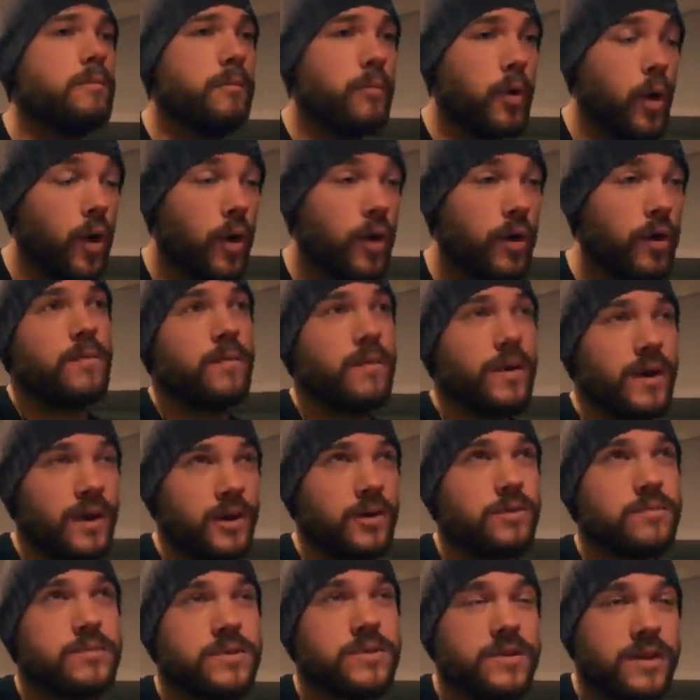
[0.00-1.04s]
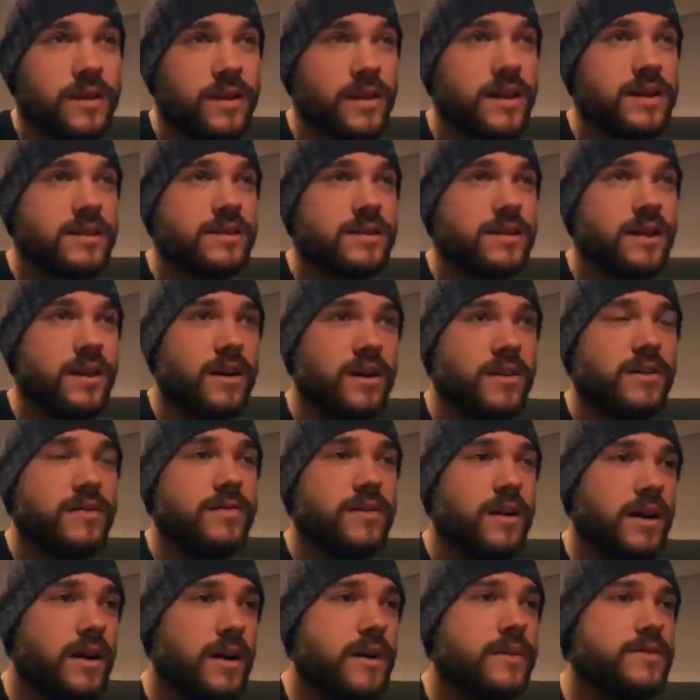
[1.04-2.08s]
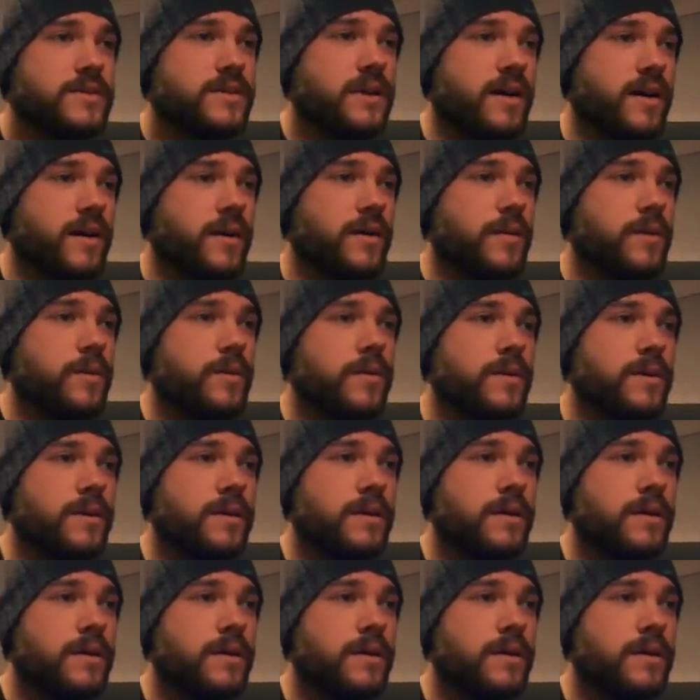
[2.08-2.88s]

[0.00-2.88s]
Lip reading: But when it comes to this kind of lifestyle,